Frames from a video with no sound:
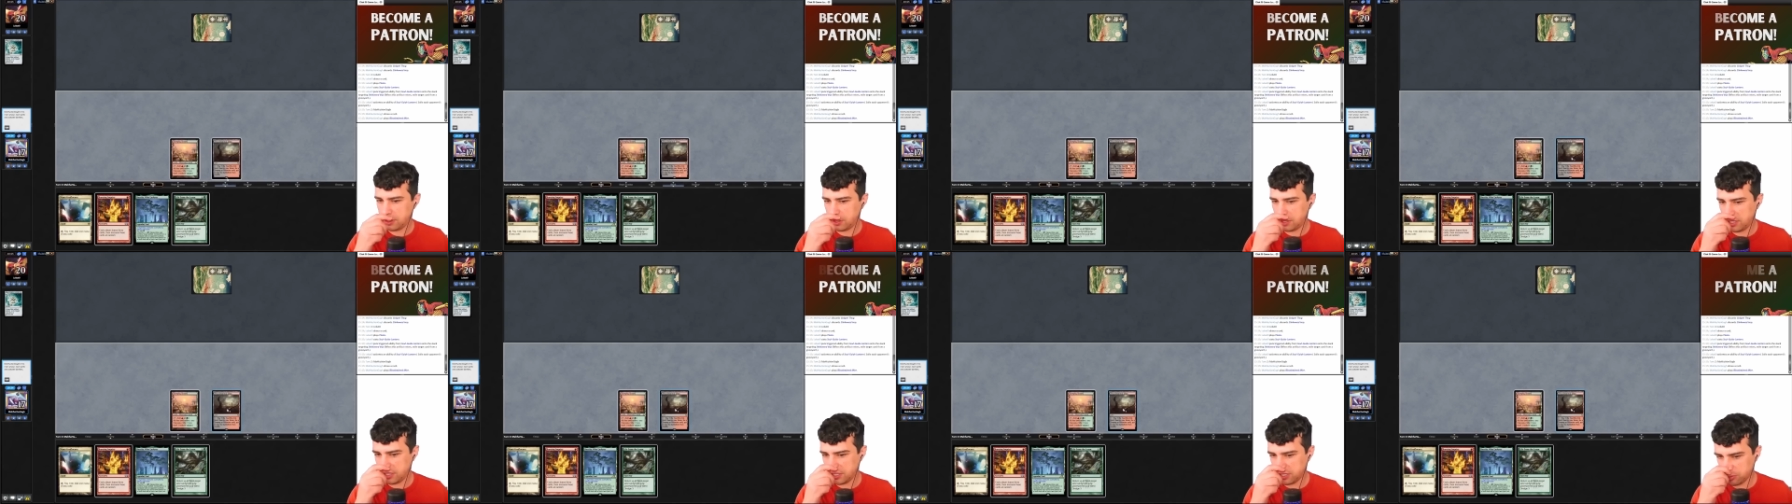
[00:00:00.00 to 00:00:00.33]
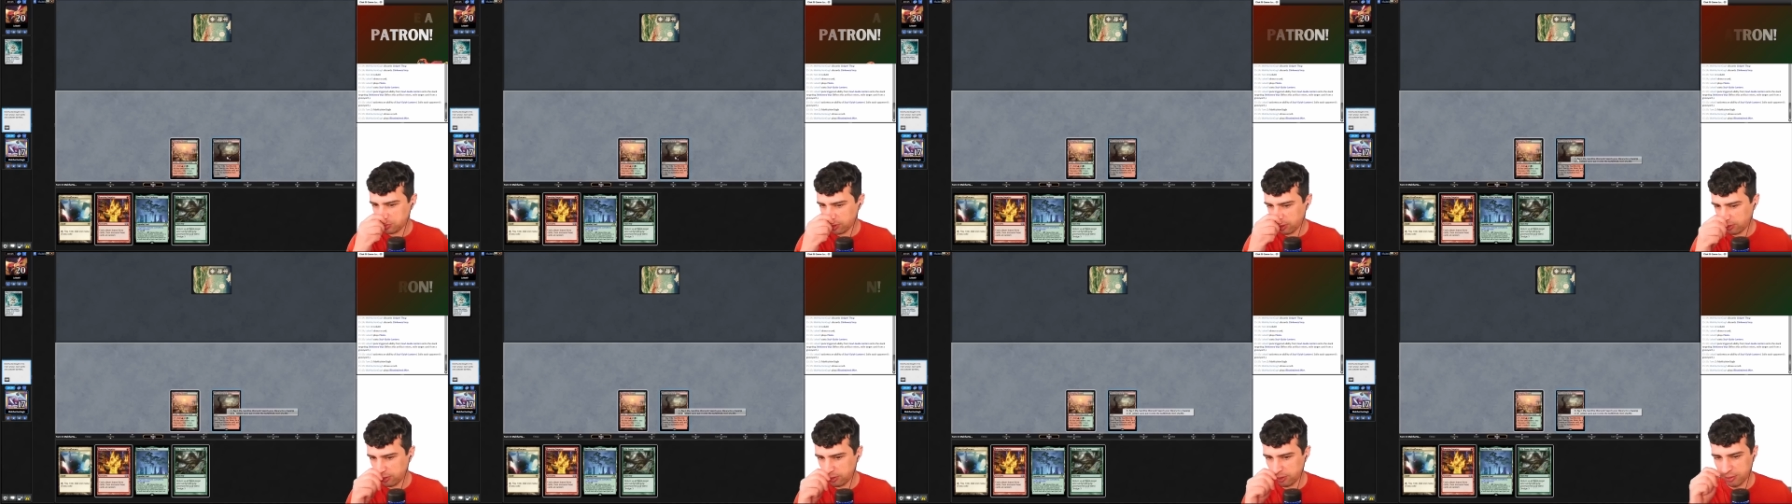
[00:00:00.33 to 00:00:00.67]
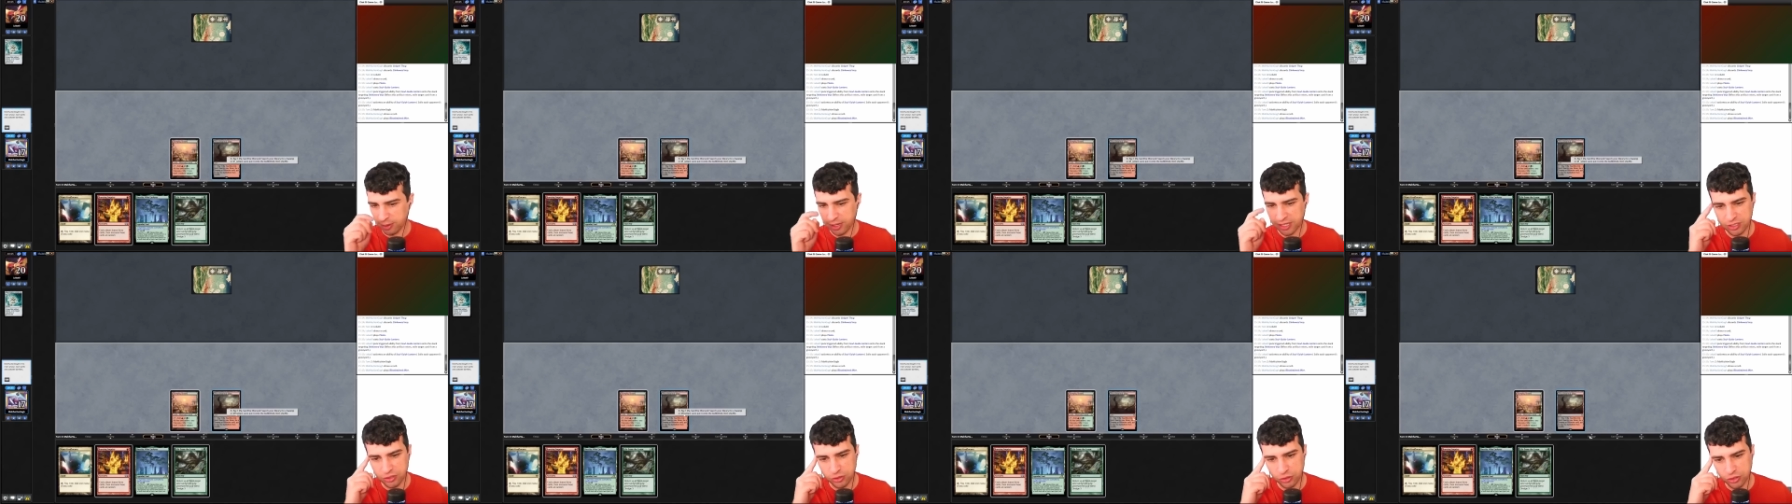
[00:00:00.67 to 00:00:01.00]
It is probably
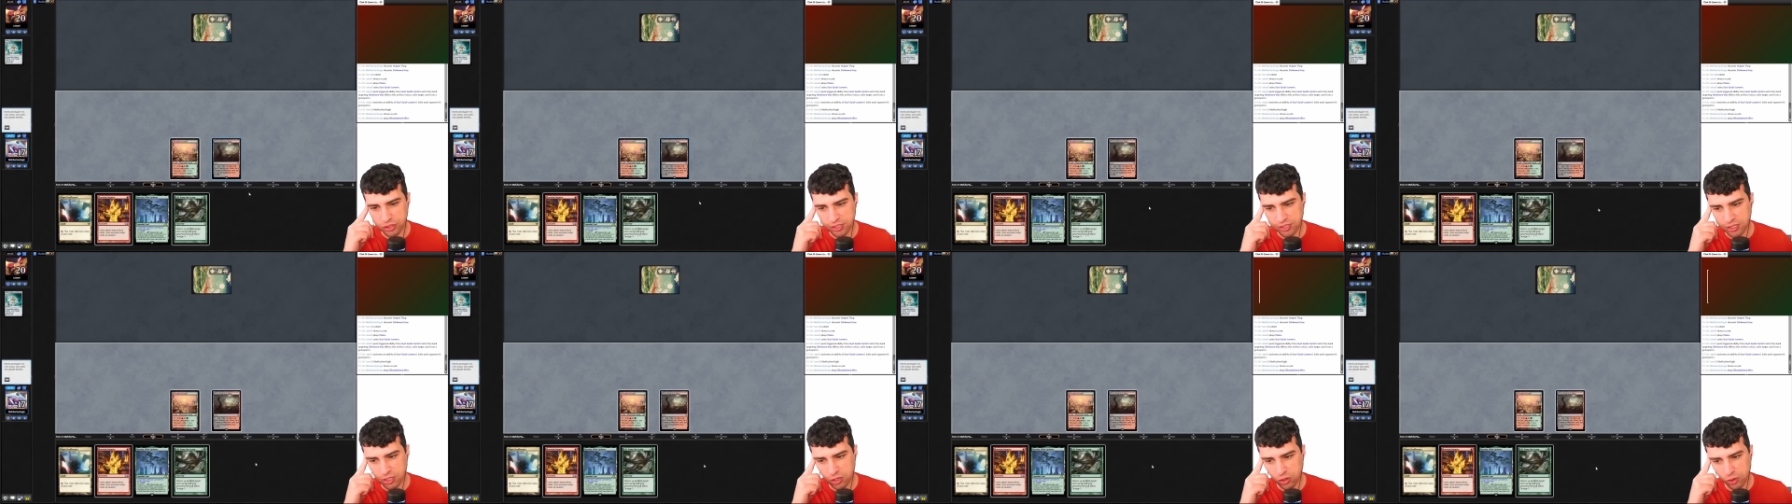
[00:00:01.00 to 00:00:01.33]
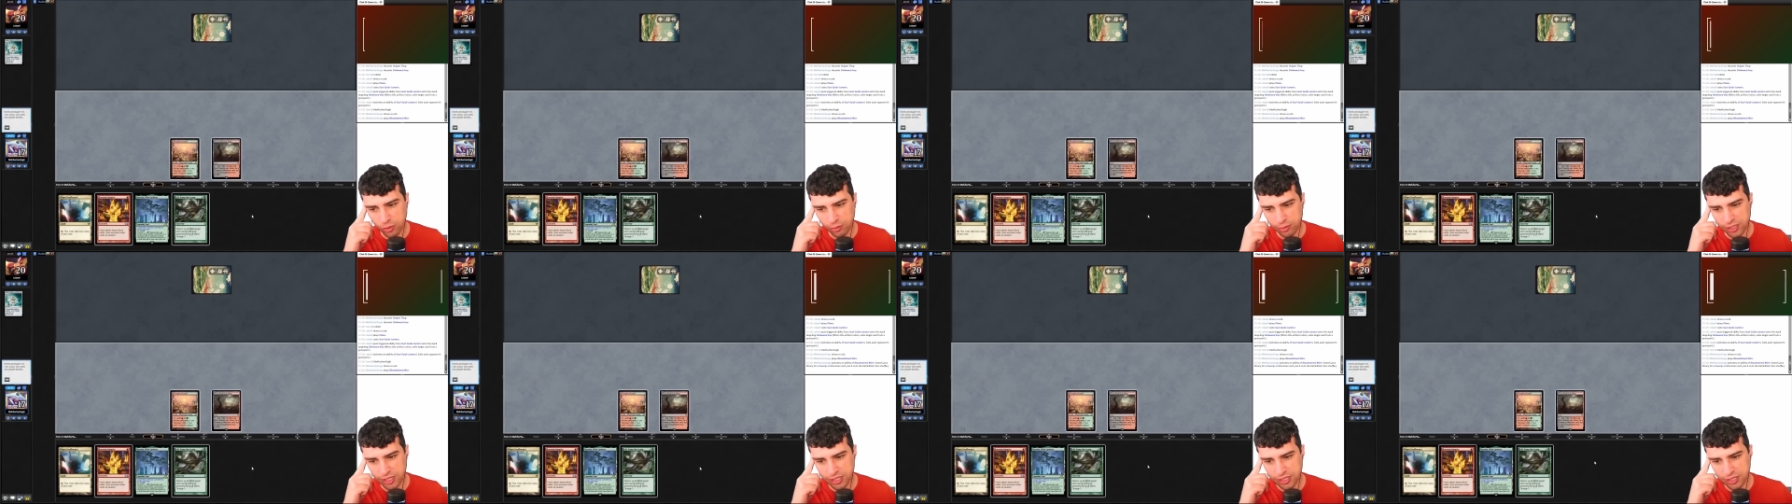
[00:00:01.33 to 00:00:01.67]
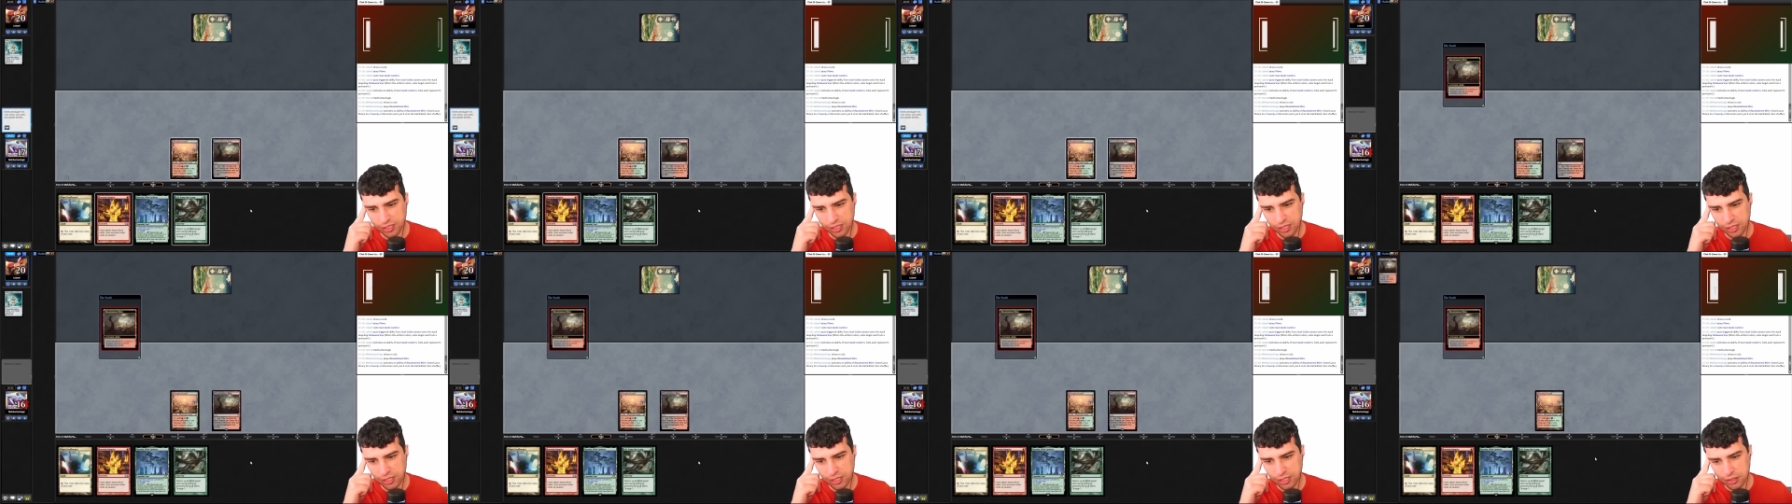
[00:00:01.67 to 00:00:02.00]
better to just Loam here,